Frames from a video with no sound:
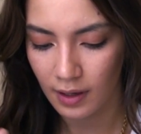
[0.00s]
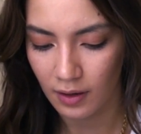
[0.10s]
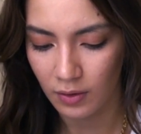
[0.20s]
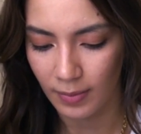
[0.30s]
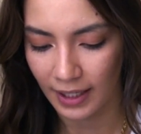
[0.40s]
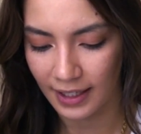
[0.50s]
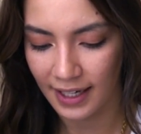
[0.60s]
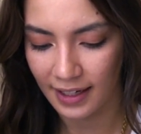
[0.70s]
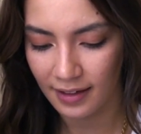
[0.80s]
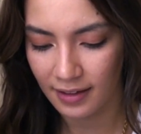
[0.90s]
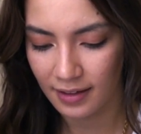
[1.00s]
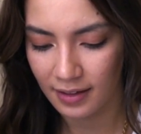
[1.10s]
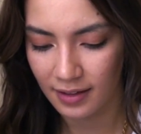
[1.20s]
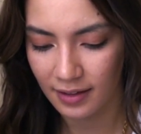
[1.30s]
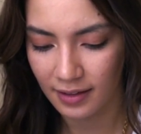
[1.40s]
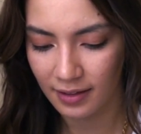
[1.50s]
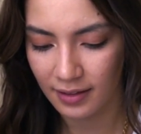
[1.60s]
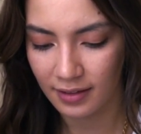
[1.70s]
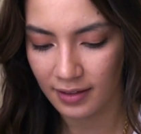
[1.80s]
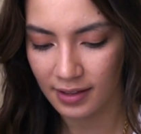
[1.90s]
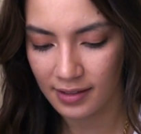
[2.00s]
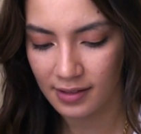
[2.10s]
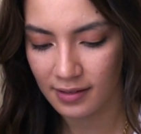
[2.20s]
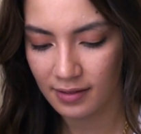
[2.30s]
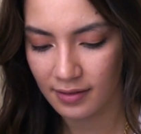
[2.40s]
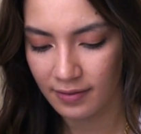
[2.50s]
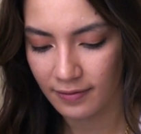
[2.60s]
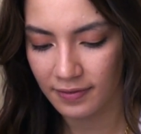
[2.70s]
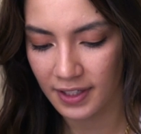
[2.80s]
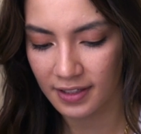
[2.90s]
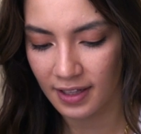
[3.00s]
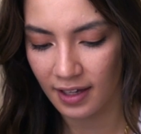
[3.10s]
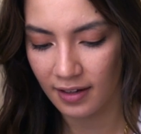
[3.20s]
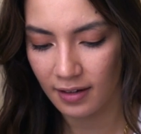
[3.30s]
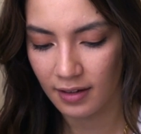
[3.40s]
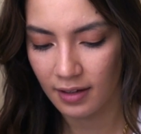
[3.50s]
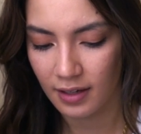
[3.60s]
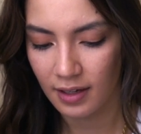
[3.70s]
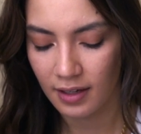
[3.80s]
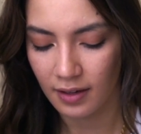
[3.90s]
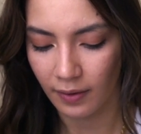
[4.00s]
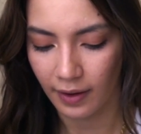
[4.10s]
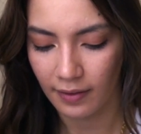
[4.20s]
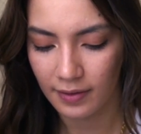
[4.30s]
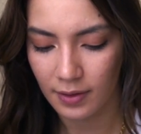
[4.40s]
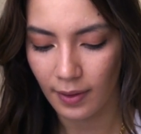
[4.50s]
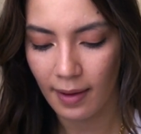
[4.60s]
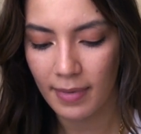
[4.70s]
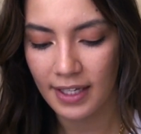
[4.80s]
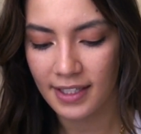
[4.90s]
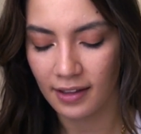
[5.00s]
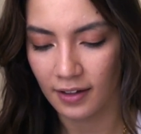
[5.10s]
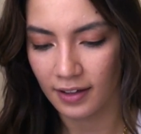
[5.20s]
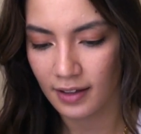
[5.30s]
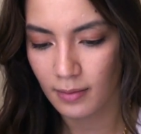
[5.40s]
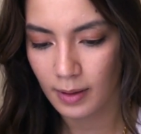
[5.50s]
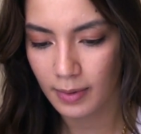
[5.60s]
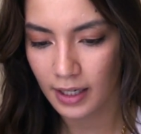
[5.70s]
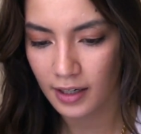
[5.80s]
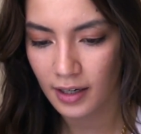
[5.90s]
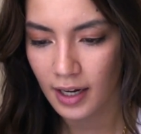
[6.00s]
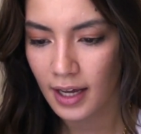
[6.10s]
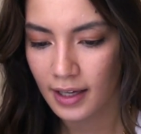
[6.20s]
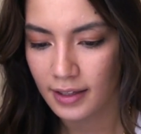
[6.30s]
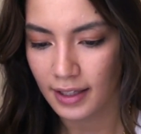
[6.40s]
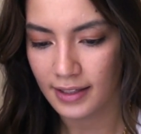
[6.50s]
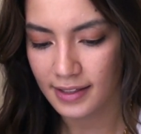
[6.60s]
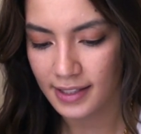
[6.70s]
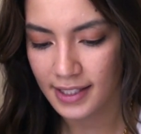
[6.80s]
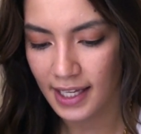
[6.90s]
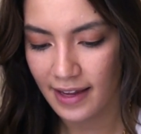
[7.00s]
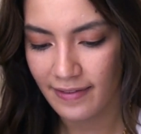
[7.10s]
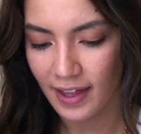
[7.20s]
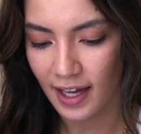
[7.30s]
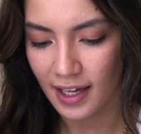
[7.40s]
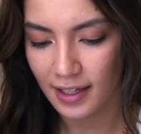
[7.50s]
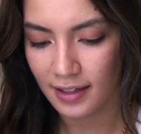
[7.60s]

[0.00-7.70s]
Oh, my leg. Let's fix that. Okay, so that makes it look a little bit better. Let's save that.